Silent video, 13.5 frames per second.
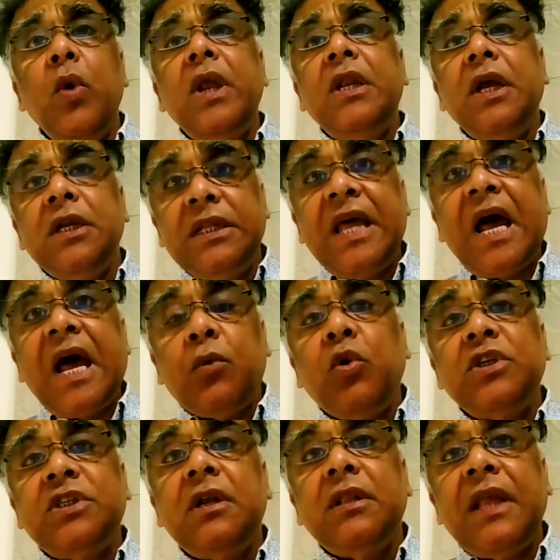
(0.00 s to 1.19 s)
when that
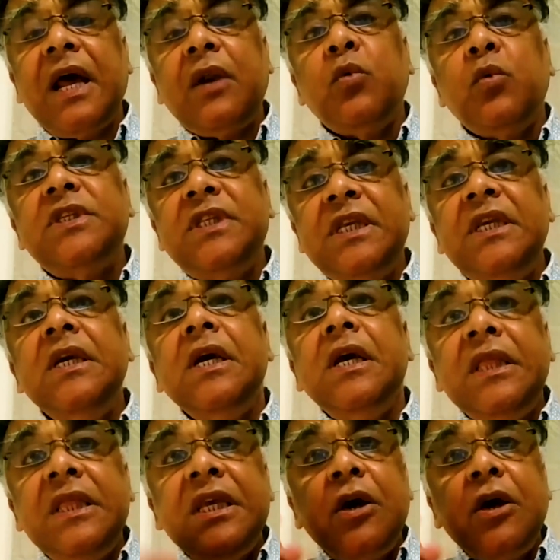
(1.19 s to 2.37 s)
was
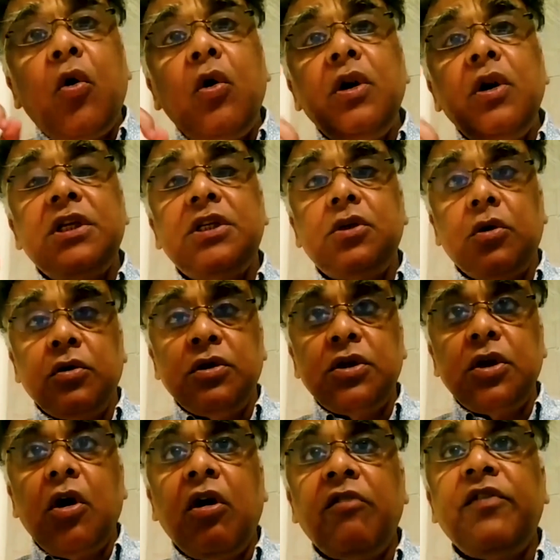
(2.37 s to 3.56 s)
the cornerstones
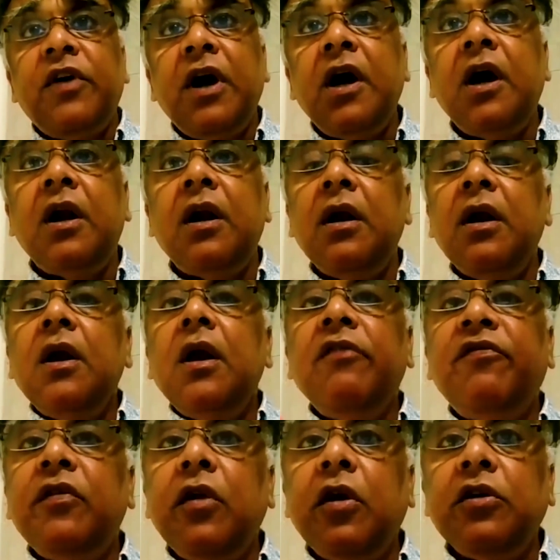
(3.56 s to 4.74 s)
of her
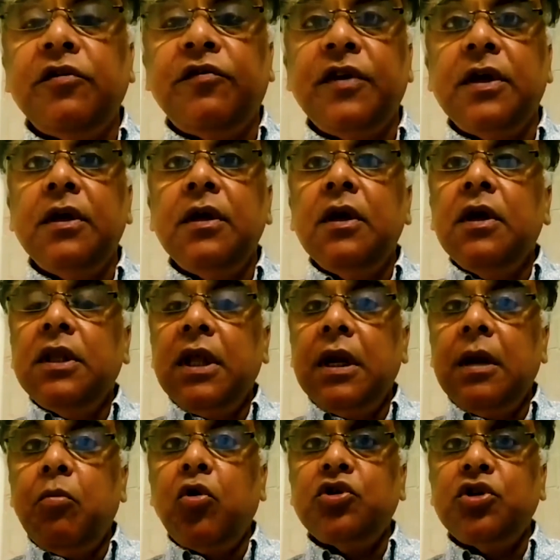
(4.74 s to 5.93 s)
philosophy. That
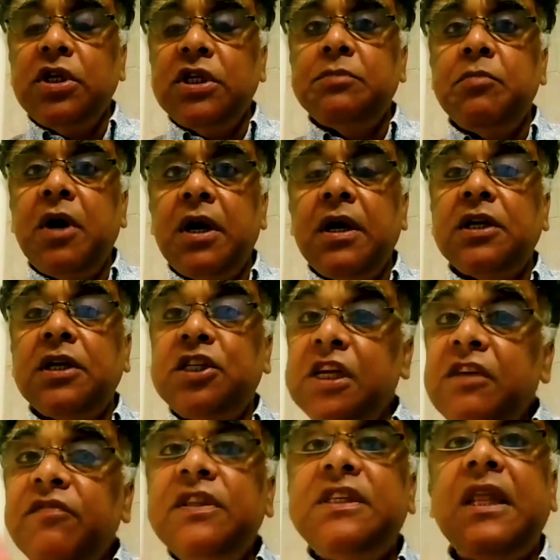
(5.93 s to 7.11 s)
abortion is murder. She
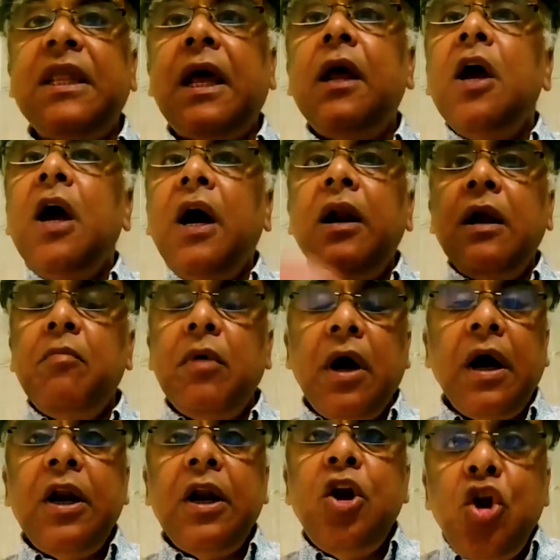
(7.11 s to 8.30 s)
even said that
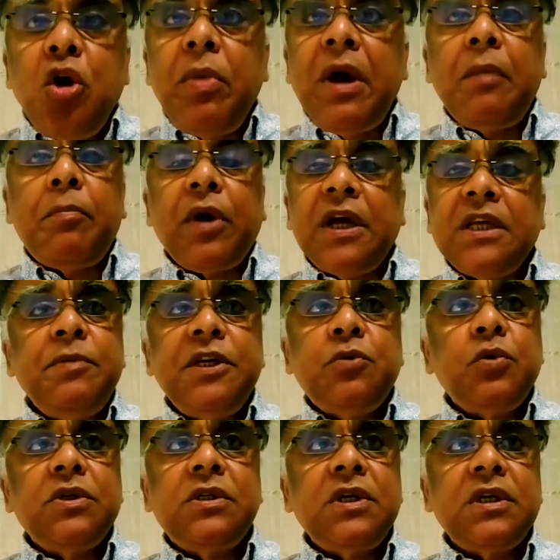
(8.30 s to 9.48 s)
her Nobel Prize speech
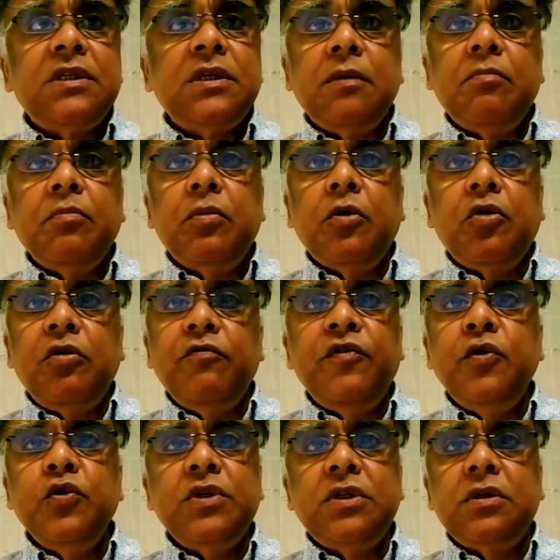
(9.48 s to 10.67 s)
was just a
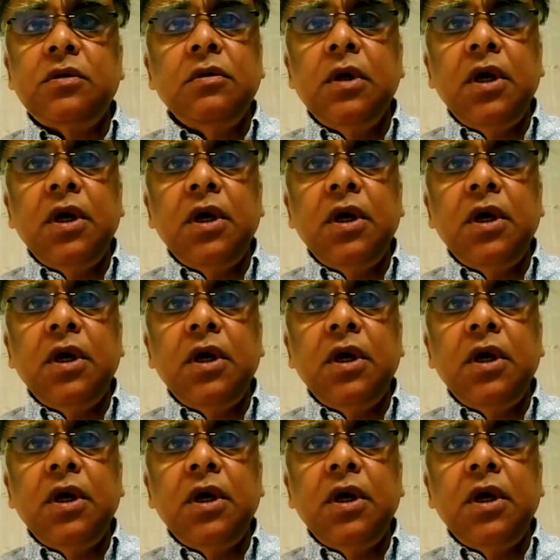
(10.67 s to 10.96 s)
confused,